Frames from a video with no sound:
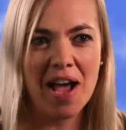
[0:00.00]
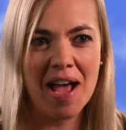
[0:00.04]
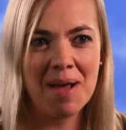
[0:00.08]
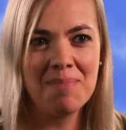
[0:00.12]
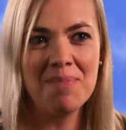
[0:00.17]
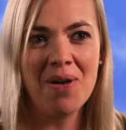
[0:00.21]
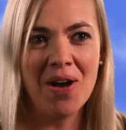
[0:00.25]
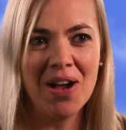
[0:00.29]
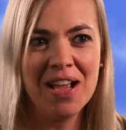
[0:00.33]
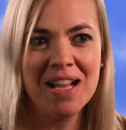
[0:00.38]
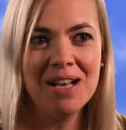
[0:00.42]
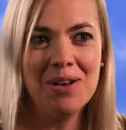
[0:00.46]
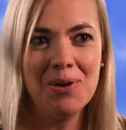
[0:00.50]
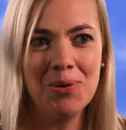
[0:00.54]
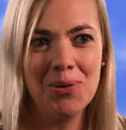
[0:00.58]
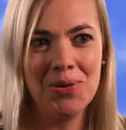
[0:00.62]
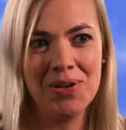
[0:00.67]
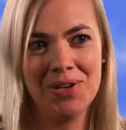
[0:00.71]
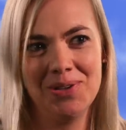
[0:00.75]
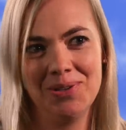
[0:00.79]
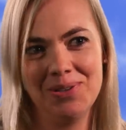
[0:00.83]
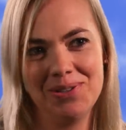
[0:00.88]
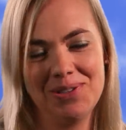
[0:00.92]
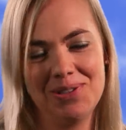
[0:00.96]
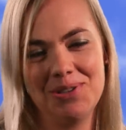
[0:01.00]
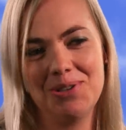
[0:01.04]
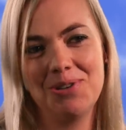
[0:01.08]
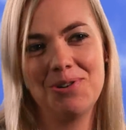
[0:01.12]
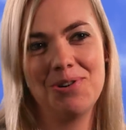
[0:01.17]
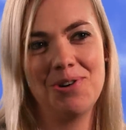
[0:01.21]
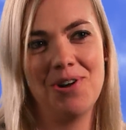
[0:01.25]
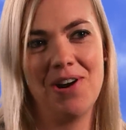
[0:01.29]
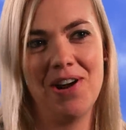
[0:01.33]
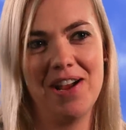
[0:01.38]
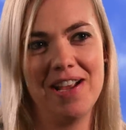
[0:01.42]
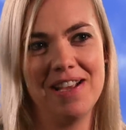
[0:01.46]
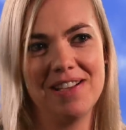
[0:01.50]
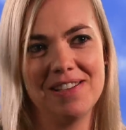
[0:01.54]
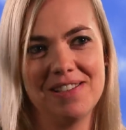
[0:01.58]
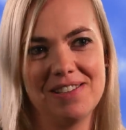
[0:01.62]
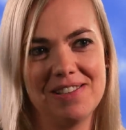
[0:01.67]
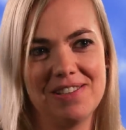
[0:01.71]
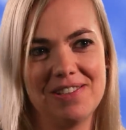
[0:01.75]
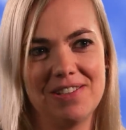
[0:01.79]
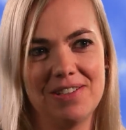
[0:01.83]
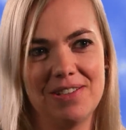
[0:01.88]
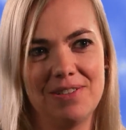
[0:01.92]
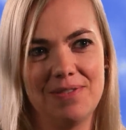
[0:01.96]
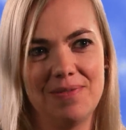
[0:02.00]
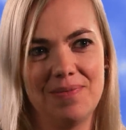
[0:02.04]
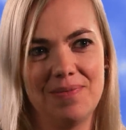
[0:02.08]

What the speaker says: am I loyal to Christ?